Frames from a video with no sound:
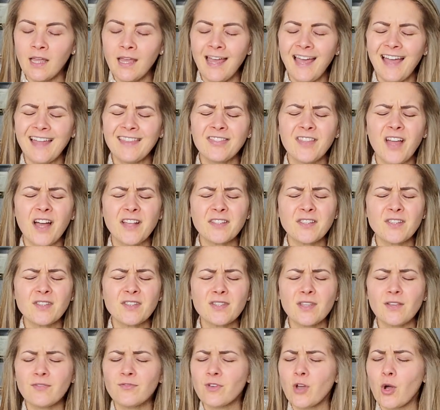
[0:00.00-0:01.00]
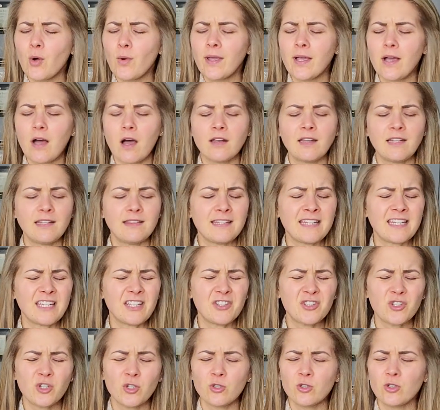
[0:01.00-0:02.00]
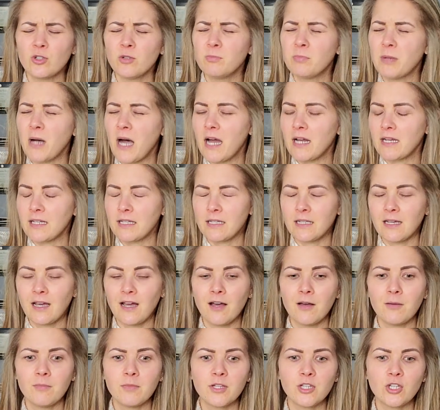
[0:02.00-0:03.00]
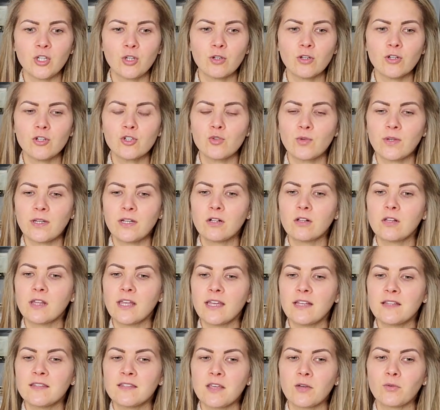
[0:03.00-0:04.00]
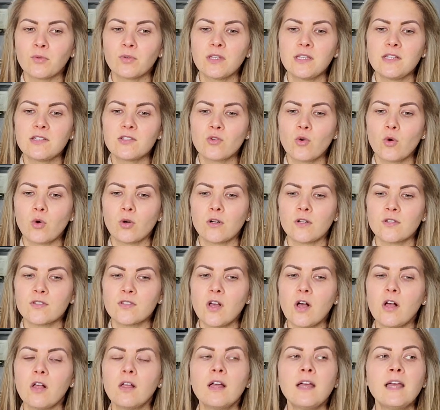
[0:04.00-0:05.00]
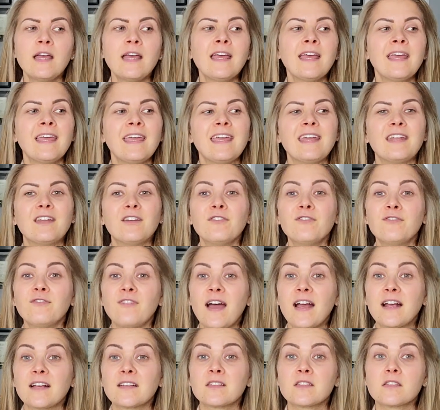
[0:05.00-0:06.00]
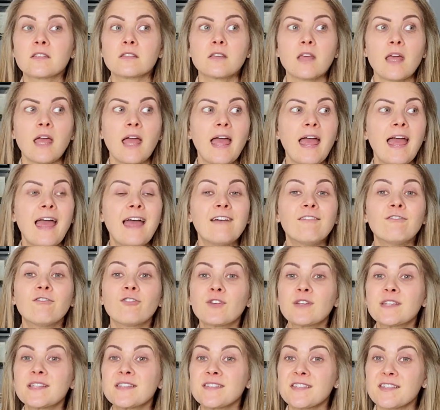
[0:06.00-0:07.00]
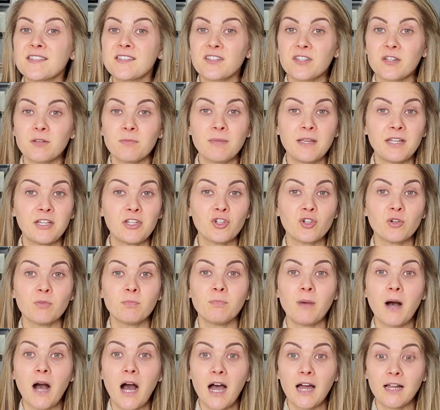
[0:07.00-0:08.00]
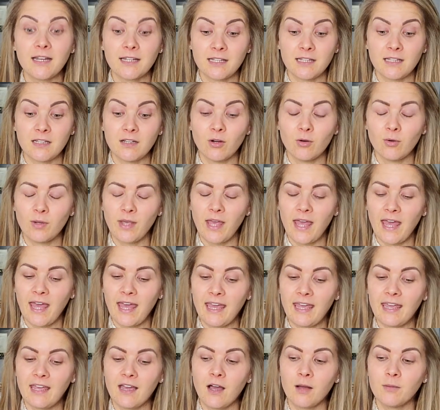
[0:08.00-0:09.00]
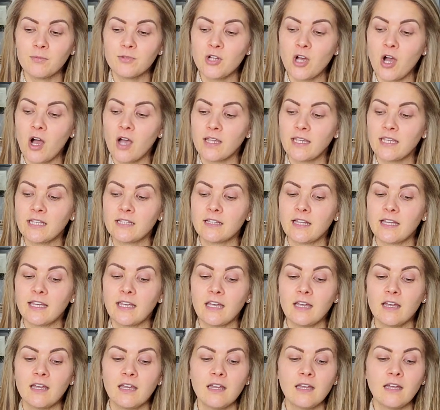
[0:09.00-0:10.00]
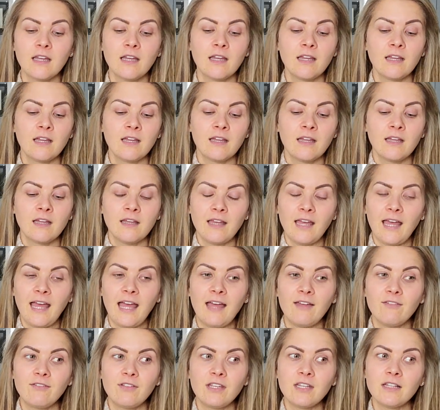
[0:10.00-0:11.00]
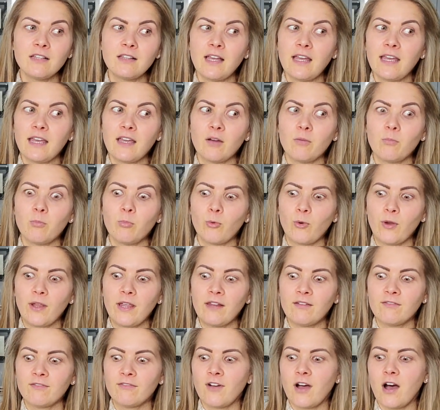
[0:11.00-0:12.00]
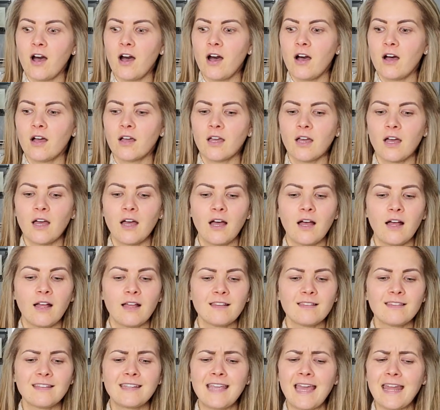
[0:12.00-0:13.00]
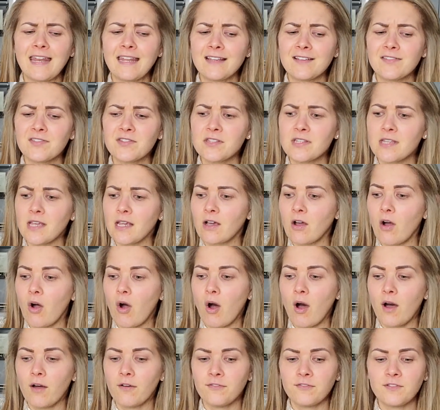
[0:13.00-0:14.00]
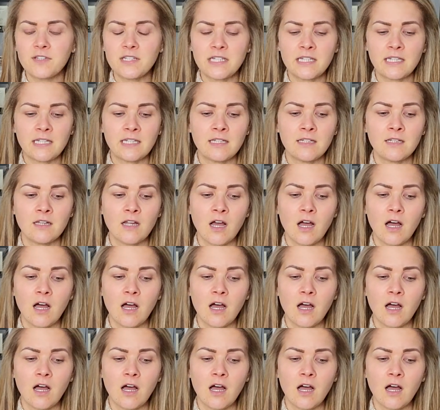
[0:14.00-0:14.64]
And lots of stuff going on in the internal body. Your adrenal glands that release cortisol, it affects every system in your body, okay? I'm talking like heavy, like brain fog, getting sick often,